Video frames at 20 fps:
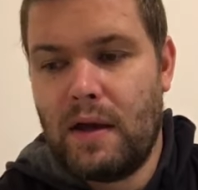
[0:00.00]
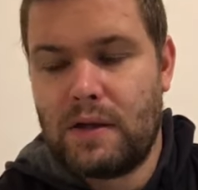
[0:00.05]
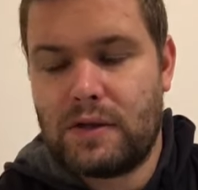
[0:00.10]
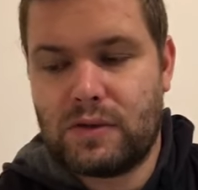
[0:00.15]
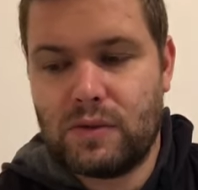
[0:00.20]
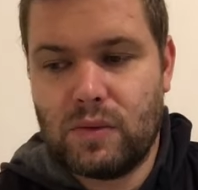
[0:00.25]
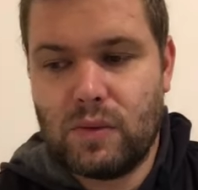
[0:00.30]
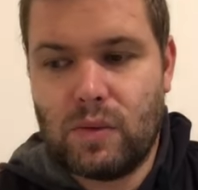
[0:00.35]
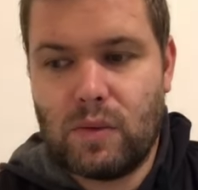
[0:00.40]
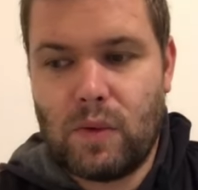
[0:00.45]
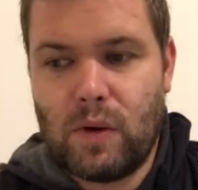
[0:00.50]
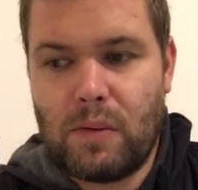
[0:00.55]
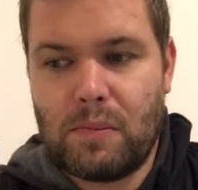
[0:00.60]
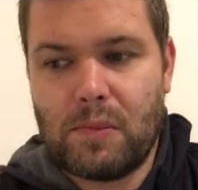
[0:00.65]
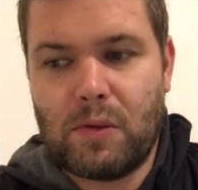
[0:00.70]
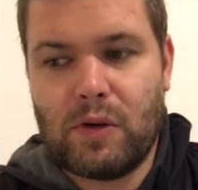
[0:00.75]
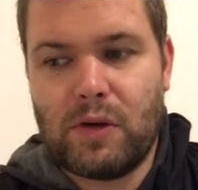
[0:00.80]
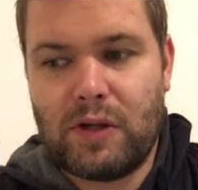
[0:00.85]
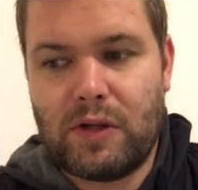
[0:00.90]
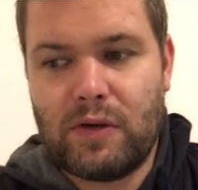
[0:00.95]
So what I'm
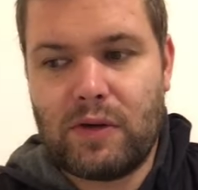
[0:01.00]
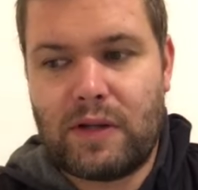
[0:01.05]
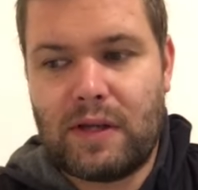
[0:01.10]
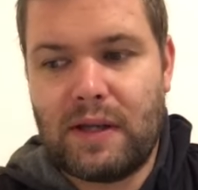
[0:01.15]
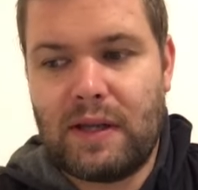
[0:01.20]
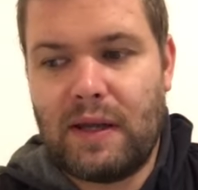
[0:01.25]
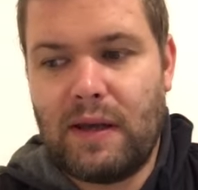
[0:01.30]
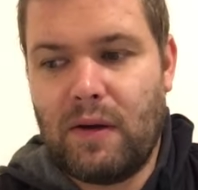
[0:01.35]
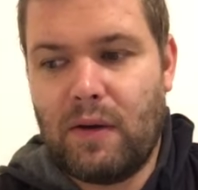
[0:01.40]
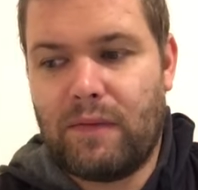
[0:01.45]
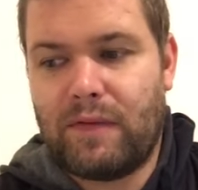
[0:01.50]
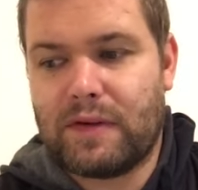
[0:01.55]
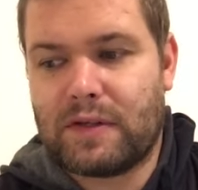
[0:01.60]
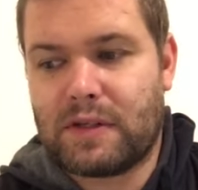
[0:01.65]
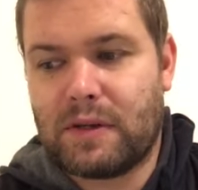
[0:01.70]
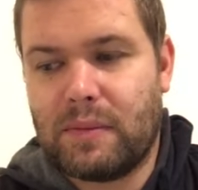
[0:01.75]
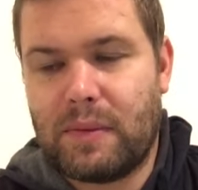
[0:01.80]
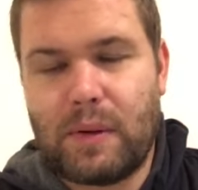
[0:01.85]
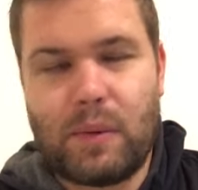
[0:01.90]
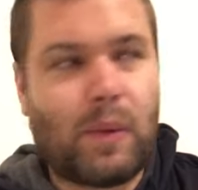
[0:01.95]
going to do today,
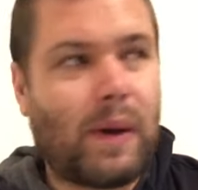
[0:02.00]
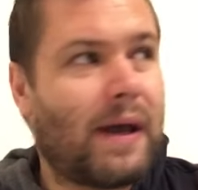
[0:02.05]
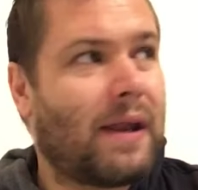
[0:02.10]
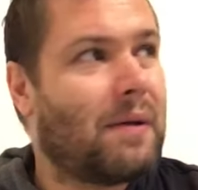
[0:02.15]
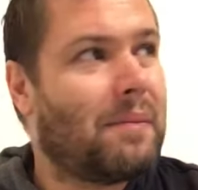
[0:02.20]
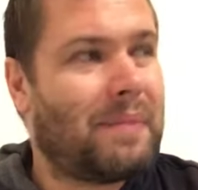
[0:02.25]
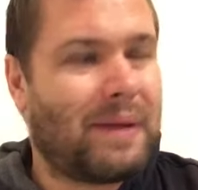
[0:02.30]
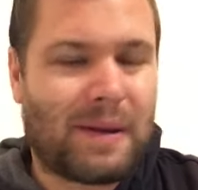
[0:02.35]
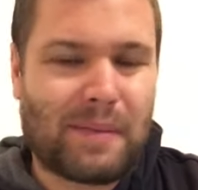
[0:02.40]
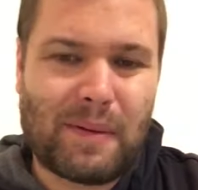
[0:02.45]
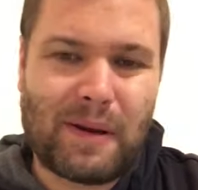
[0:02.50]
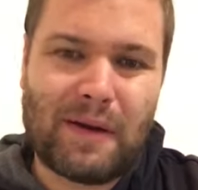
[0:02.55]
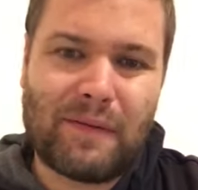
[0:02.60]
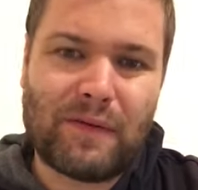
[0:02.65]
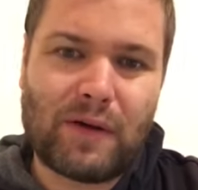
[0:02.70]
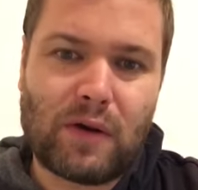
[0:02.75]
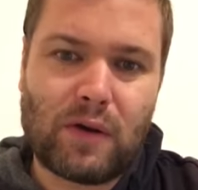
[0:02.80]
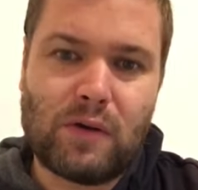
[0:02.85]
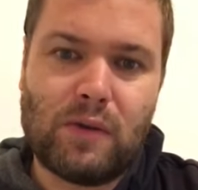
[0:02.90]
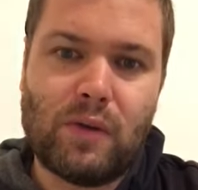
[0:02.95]
obviously with the weather being a bit of
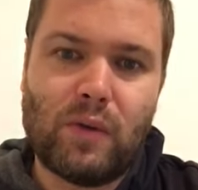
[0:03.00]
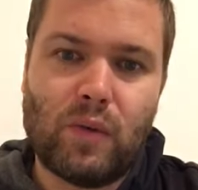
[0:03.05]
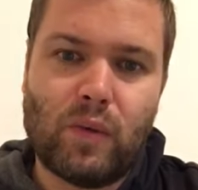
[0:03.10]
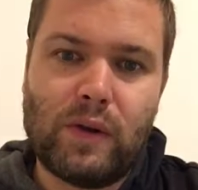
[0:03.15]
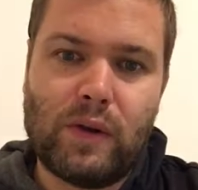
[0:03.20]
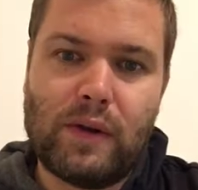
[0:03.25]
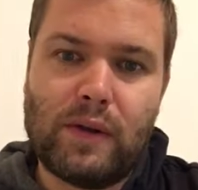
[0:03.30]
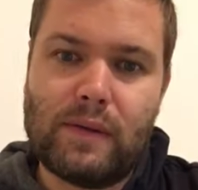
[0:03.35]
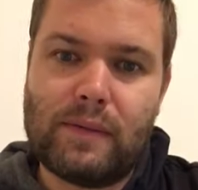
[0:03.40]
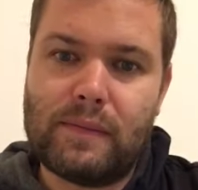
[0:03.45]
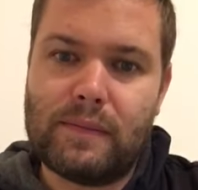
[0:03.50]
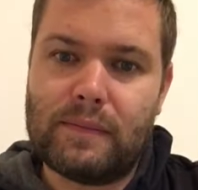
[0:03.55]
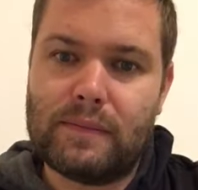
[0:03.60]
an unknown,